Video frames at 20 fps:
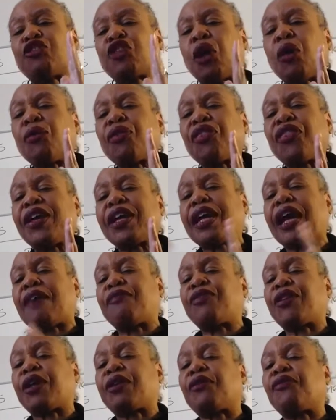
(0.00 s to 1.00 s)
don't think
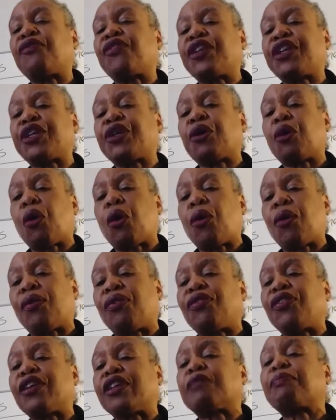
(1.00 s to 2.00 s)
I've done a video
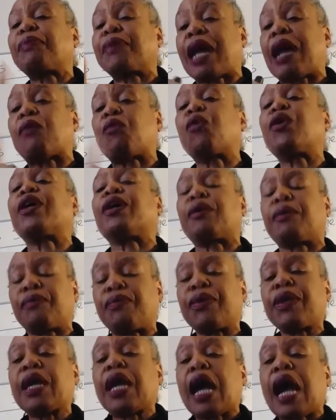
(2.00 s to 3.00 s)
on this, but I will.
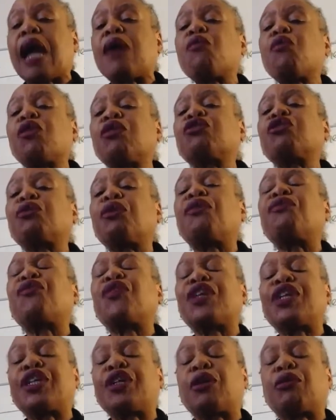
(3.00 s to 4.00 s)
I will do a
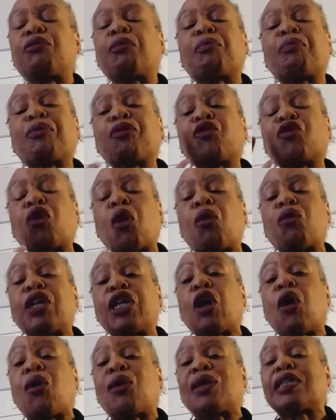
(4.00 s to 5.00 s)
video
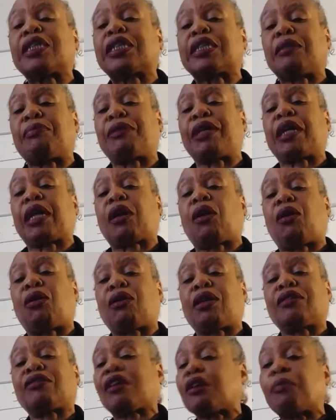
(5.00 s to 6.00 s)
solely on
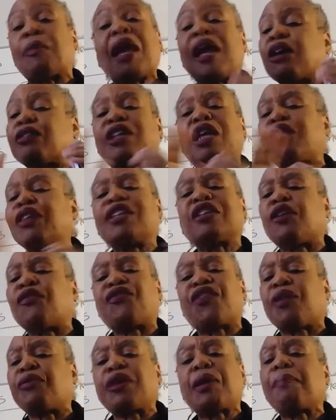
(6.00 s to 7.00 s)
semicolons because I think they're
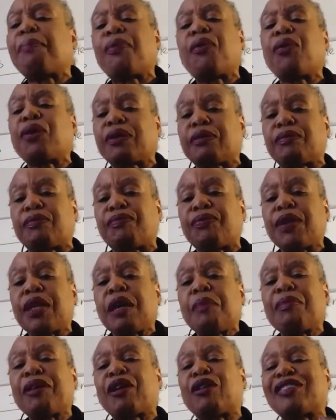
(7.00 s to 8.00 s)
very important
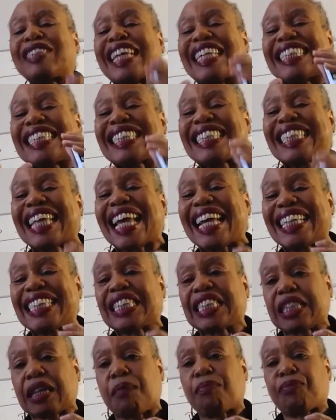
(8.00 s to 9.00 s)
because they say
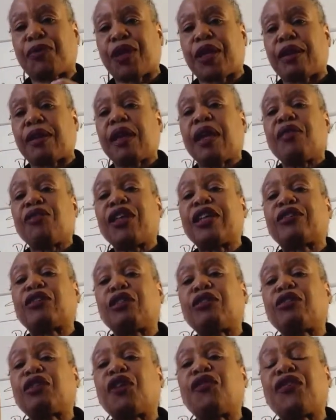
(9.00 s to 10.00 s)
something. There's
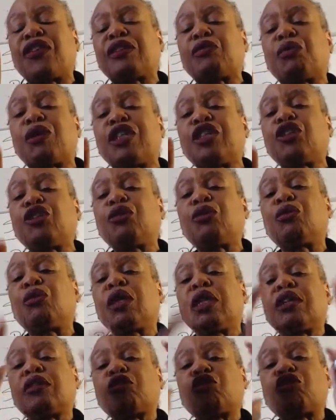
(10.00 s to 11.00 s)
a difference when
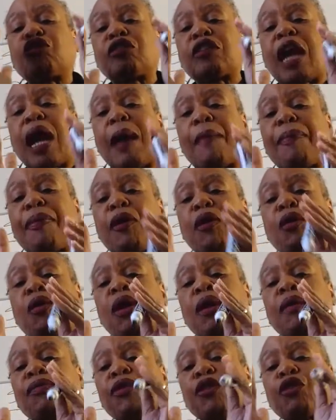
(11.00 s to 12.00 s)
you stop.
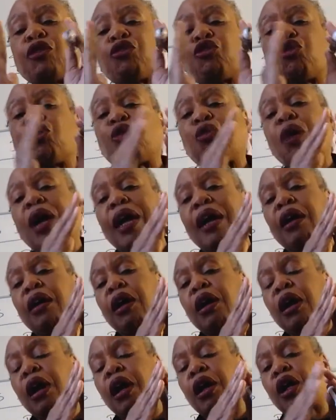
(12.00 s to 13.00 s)
You do
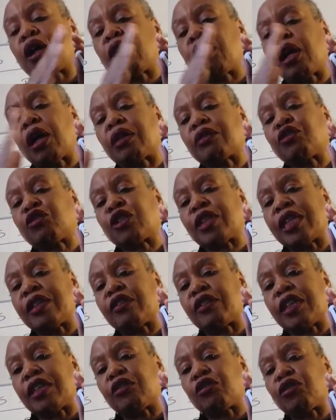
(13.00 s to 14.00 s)
a
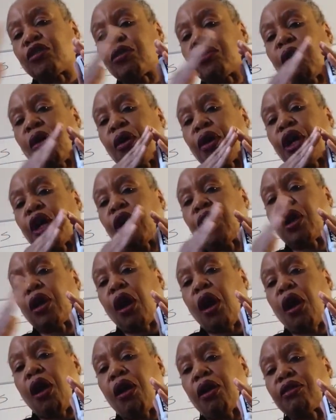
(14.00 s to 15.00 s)
sentence or a
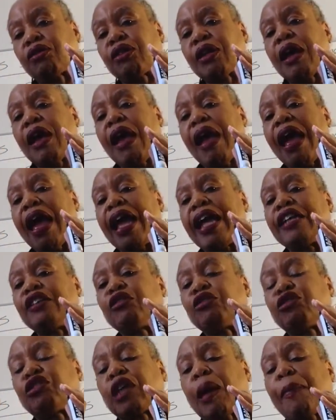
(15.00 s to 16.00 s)
clause, and
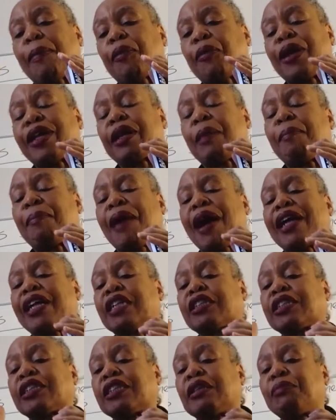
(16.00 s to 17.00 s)
you separate it by
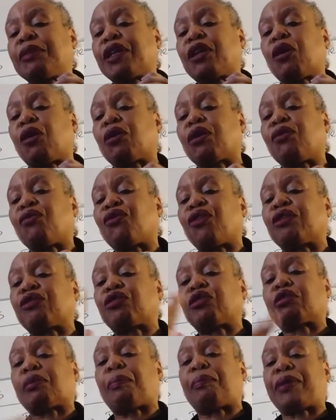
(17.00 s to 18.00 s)
a semicolon
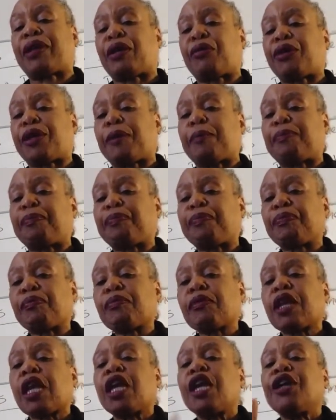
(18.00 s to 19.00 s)
versus a period.
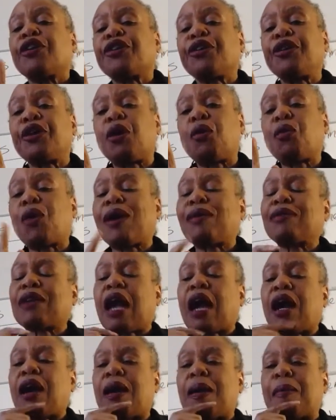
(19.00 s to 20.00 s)
You know
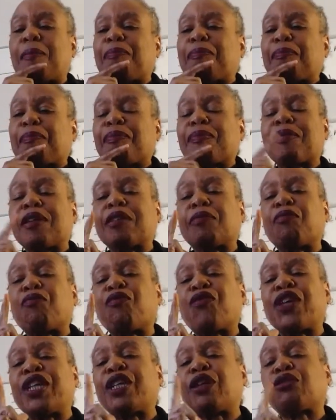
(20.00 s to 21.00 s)
what? The
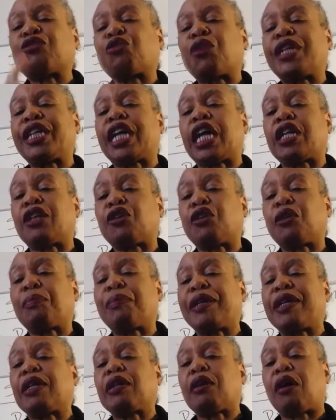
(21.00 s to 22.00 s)
video's running a little
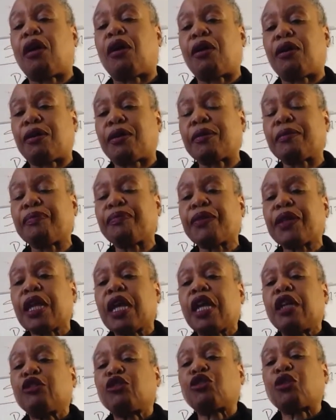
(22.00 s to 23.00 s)
bit long,
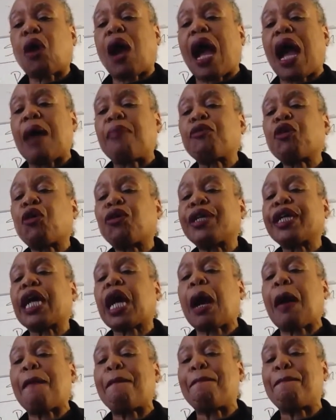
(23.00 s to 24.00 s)
so I'm going to
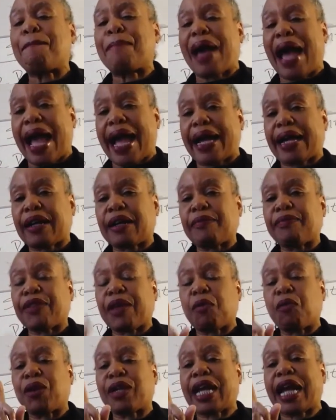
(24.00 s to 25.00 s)
come back.
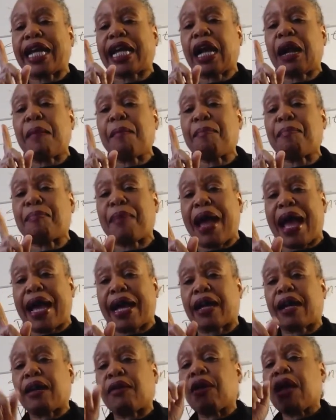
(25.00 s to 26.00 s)
And when I come
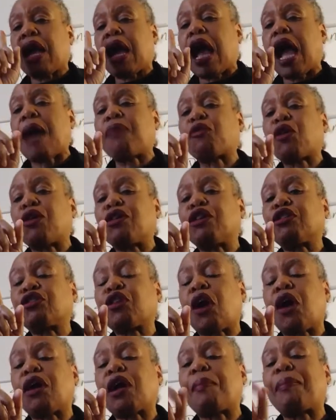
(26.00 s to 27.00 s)
back, I'm going to
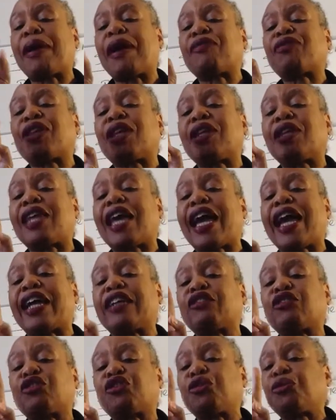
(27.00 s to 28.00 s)
talk about the
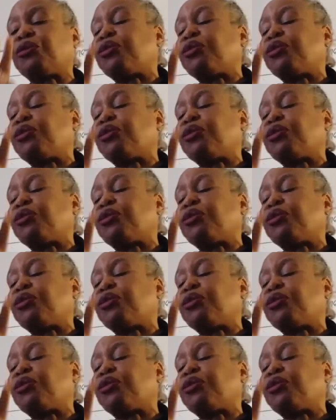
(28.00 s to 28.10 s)
last two